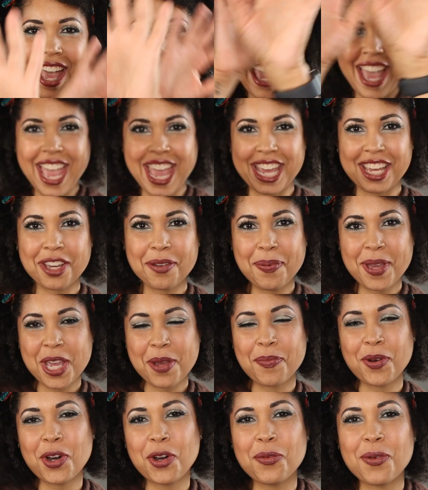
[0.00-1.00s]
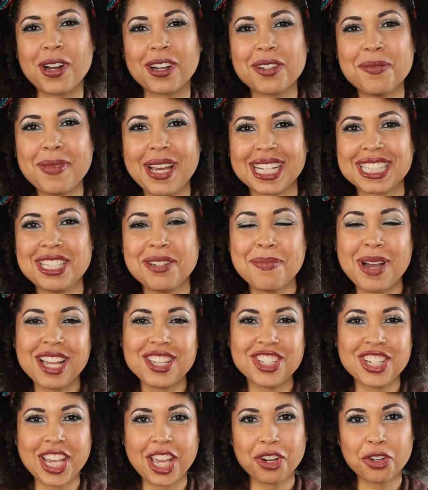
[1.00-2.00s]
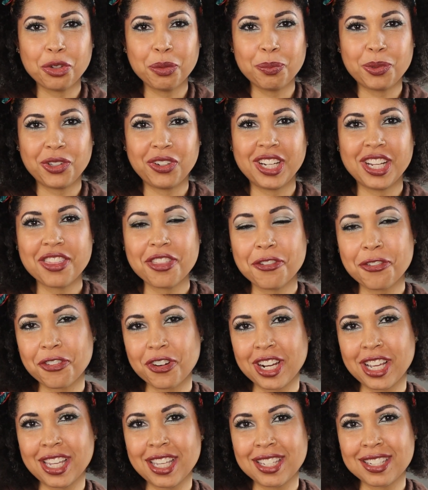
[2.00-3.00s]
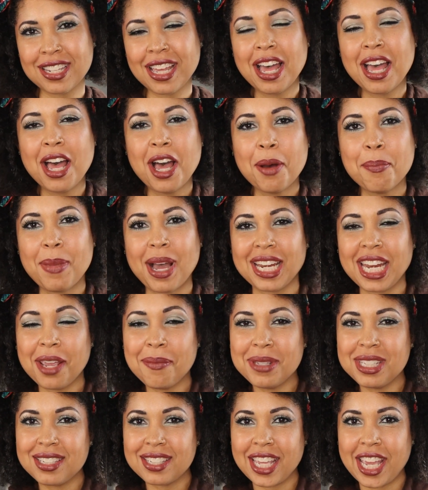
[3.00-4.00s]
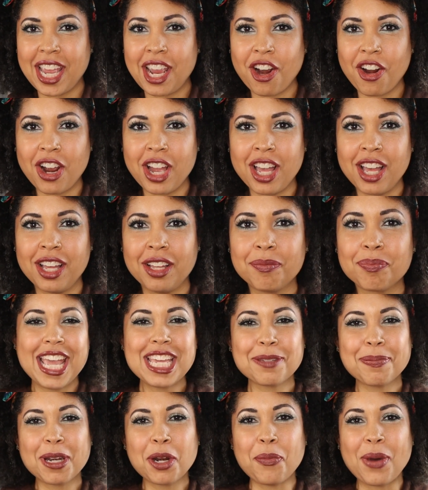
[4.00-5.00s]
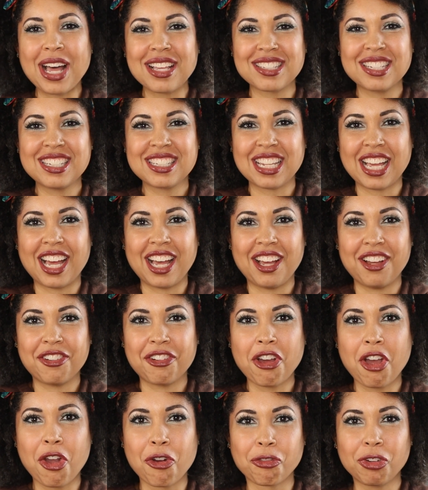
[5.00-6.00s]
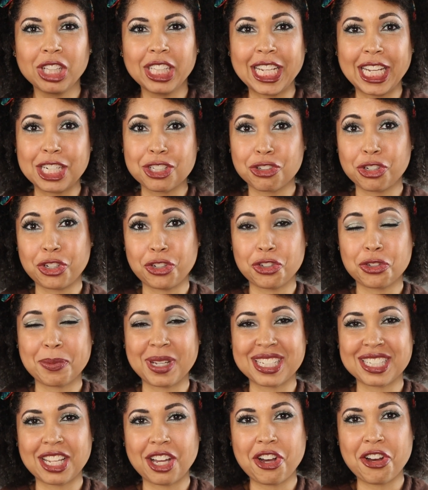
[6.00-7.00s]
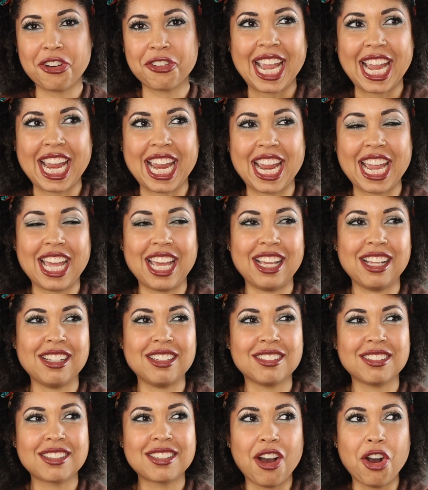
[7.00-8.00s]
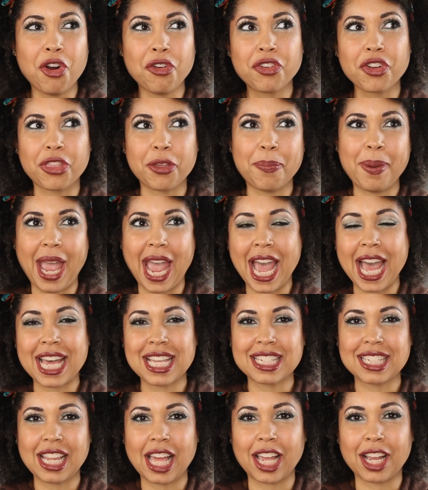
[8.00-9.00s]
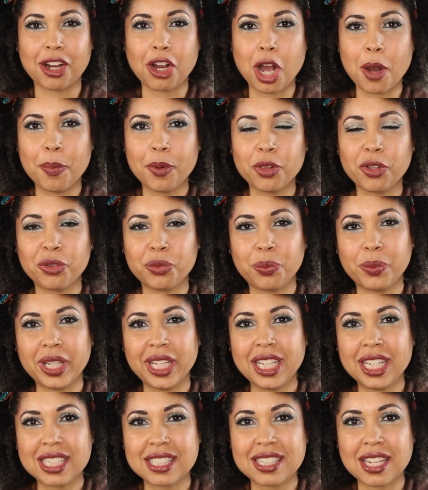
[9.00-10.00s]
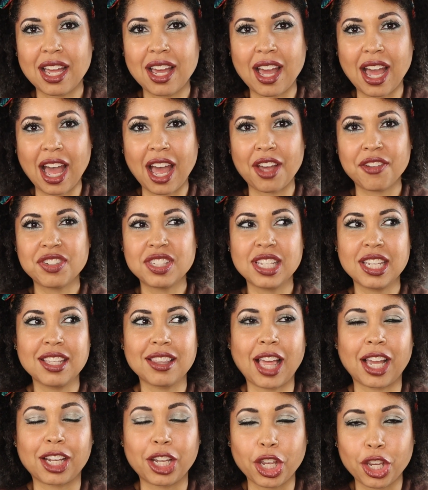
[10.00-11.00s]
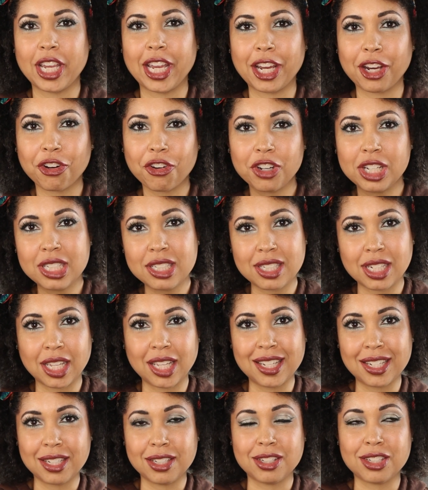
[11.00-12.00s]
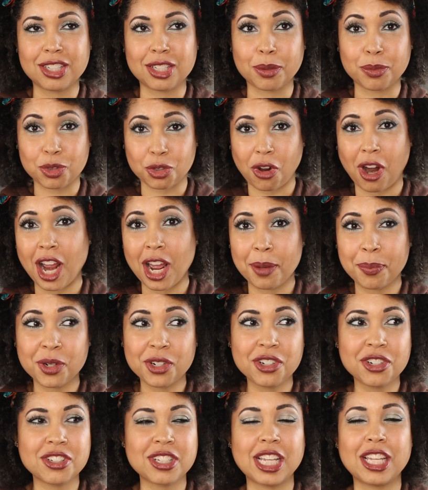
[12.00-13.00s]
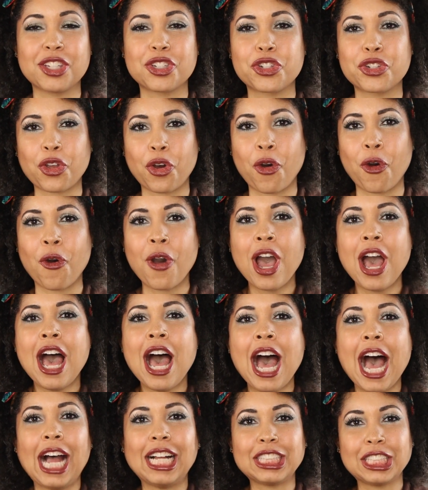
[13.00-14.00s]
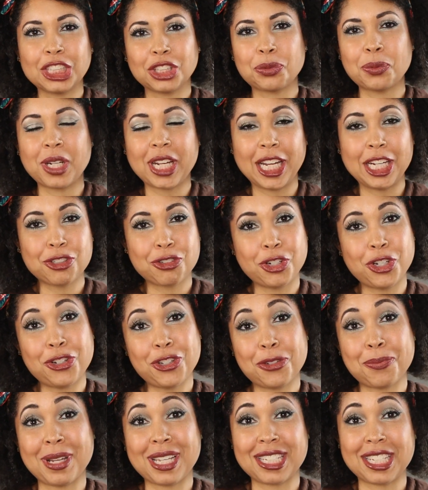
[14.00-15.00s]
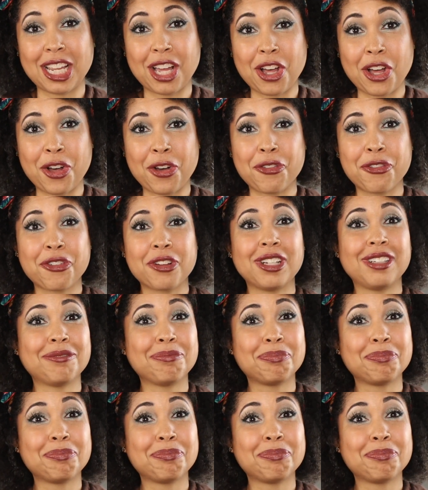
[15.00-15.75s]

Hey good people, welcome back to my channel, Beauty and the Frizz. My name is Kara. It's been a while since I've really introduced myself, and over the past couple of weeks, I've seen an increase in subscribers, and so I just want to introduce myself